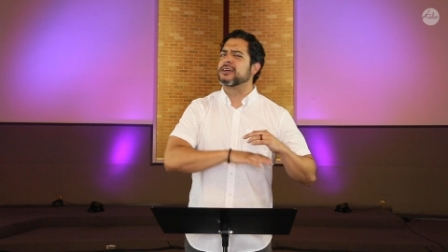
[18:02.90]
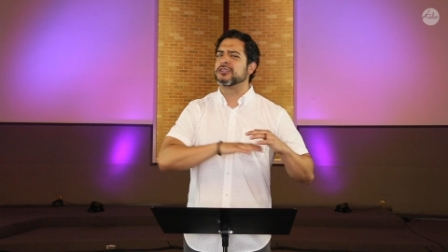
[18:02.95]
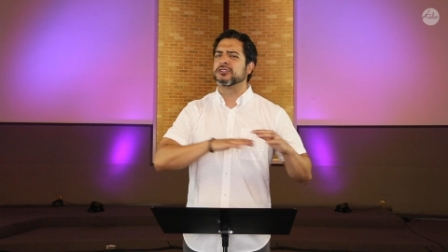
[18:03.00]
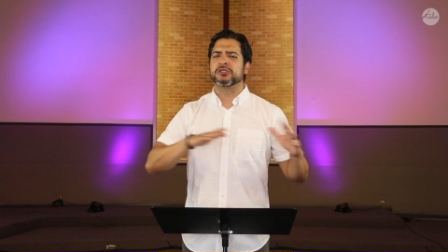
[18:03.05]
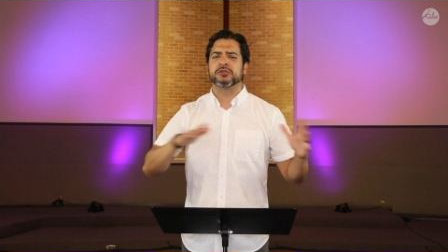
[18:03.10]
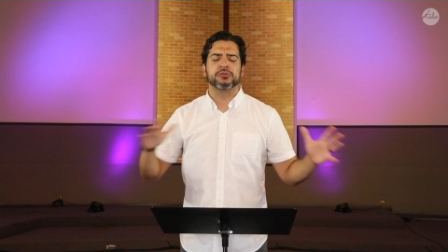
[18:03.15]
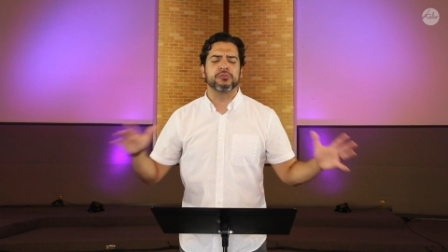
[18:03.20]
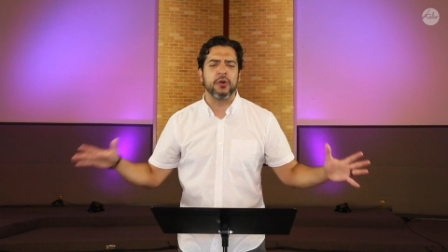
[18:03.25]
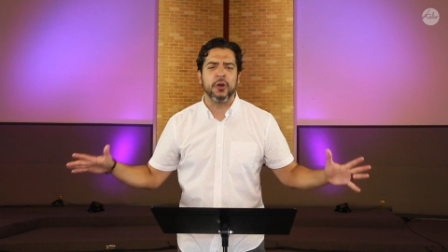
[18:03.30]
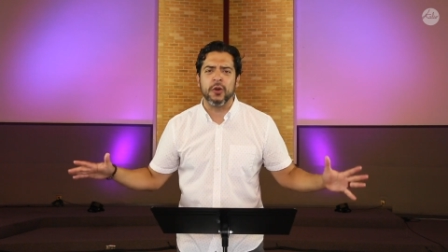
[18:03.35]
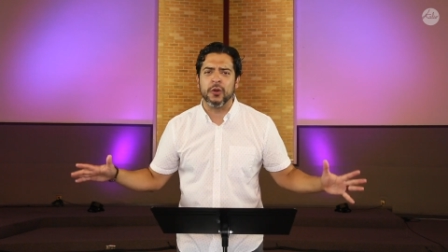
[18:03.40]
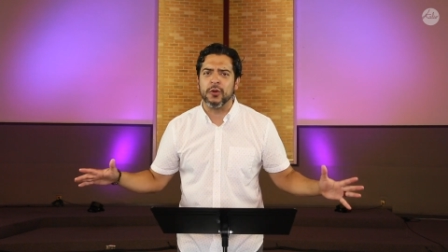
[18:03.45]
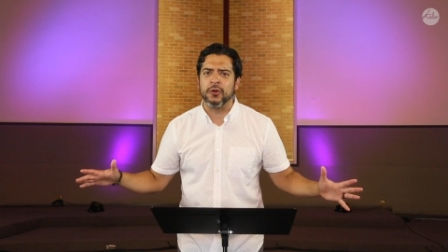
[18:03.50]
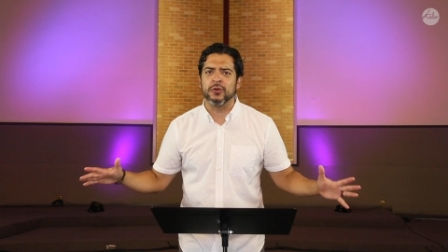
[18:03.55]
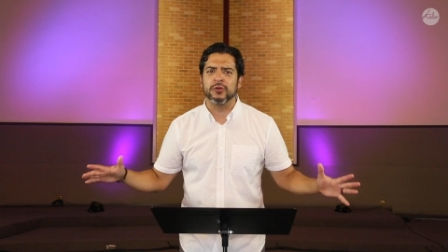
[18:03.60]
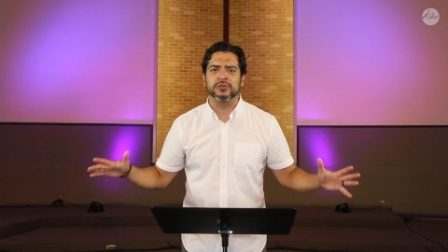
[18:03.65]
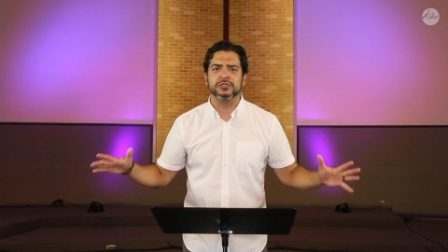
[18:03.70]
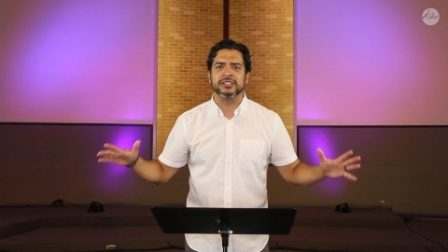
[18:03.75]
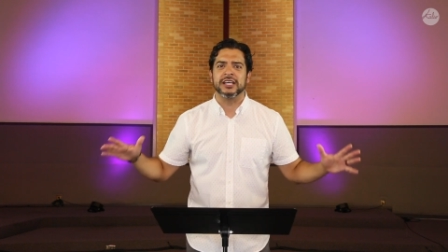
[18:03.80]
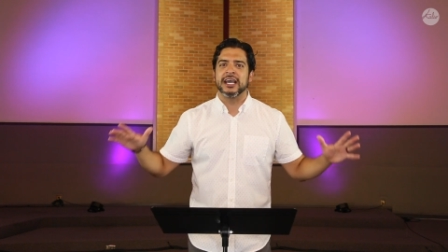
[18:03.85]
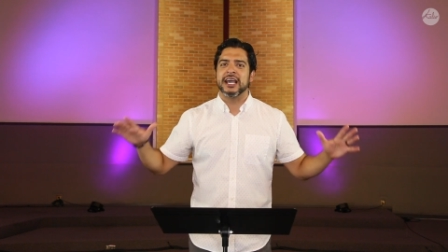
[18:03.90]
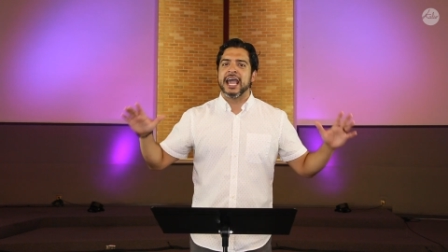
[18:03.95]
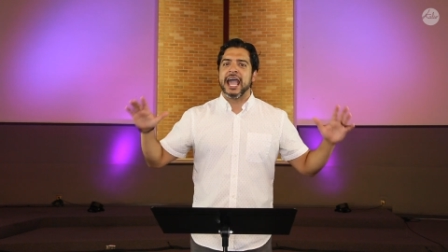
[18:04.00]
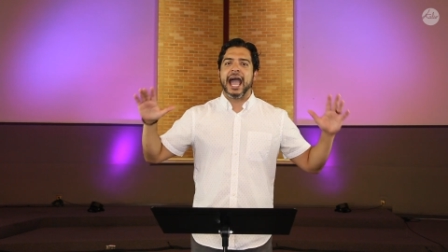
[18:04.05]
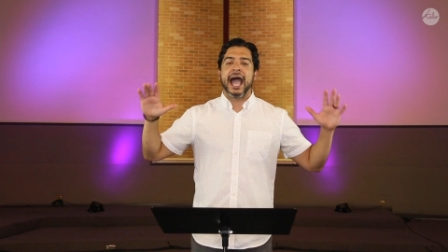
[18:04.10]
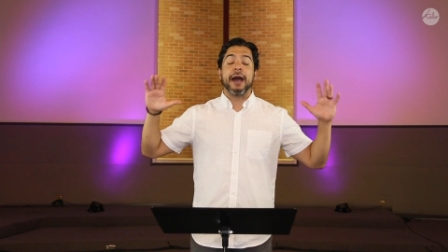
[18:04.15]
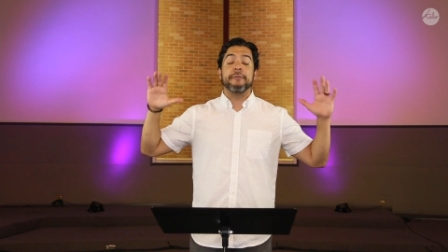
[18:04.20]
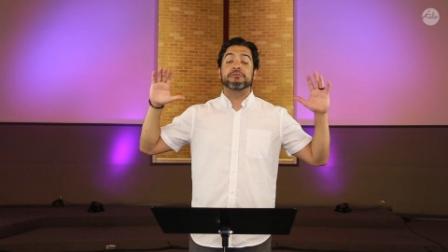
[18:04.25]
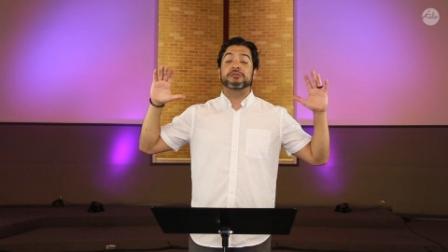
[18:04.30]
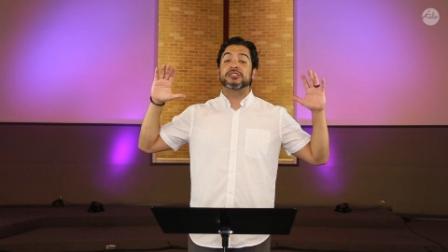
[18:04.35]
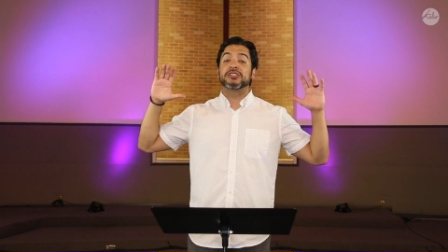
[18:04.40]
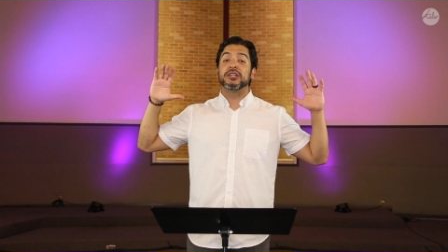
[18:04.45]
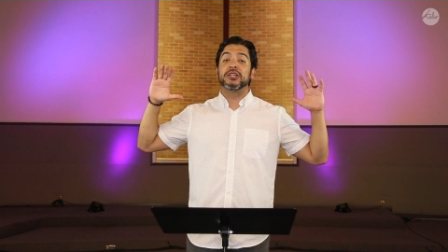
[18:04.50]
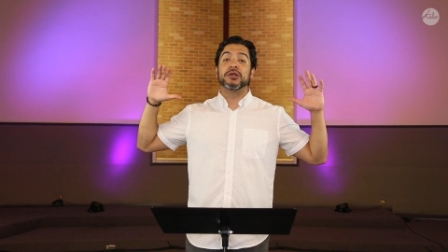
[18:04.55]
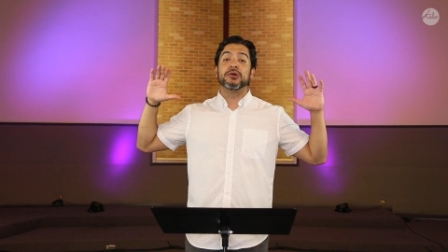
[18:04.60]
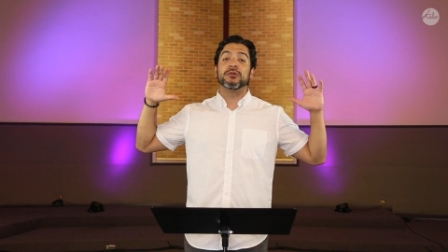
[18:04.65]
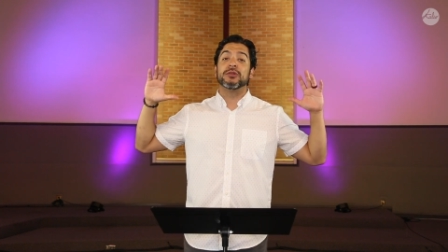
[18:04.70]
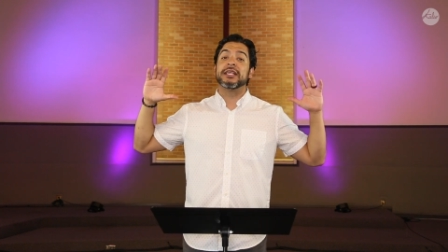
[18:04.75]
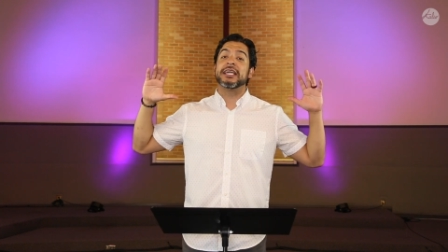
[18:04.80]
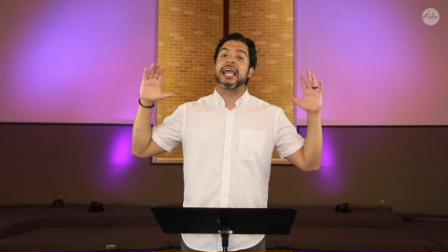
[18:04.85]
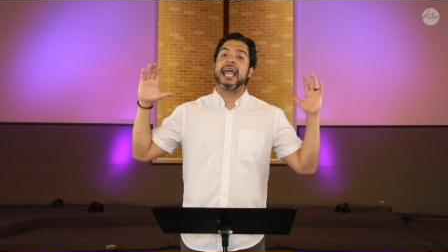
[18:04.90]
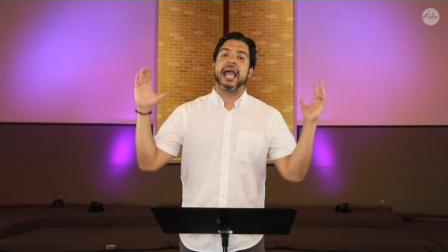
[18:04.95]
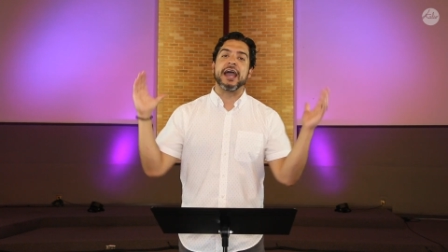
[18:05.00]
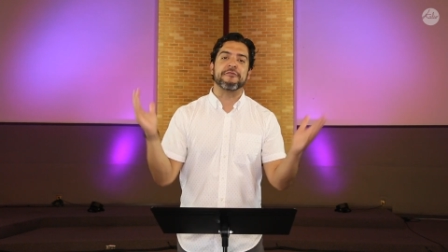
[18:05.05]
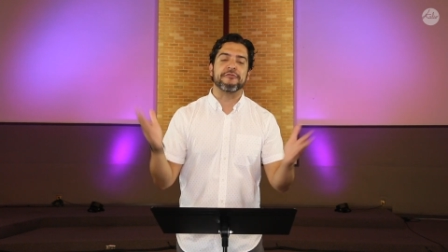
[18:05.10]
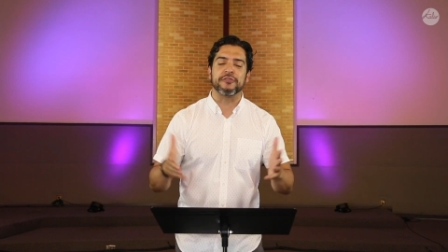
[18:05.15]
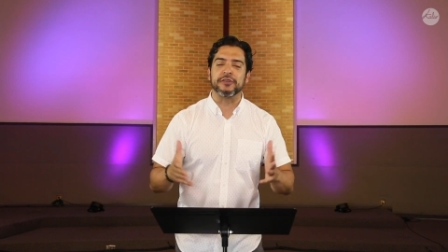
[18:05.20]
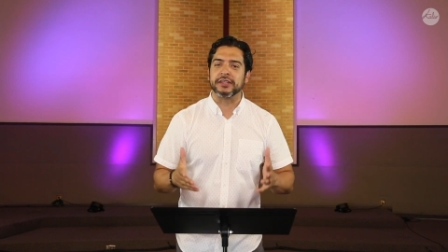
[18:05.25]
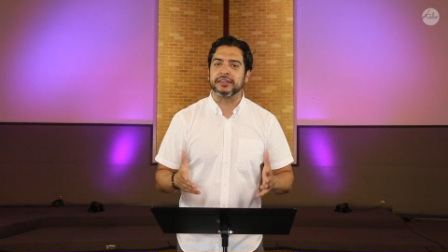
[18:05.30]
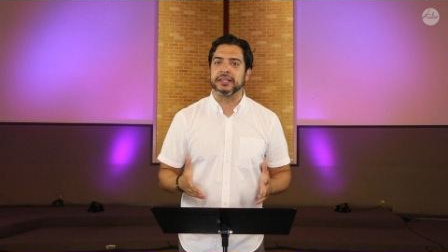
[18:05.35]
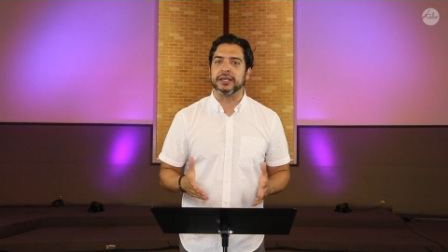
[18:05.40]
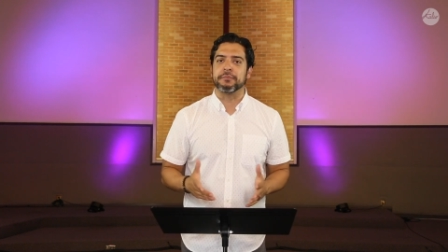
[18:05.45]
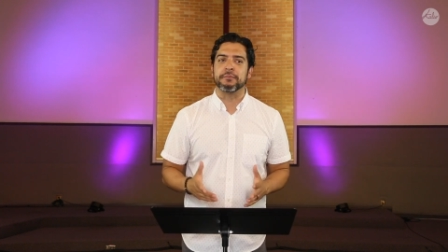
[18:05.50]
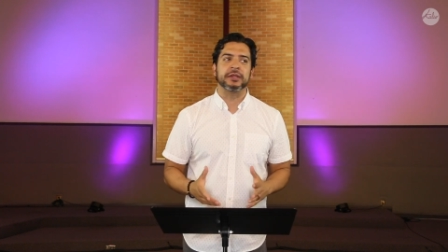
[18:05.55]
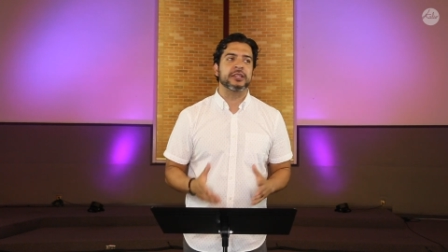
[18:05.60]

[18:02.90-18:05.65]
controls, absolutely everything.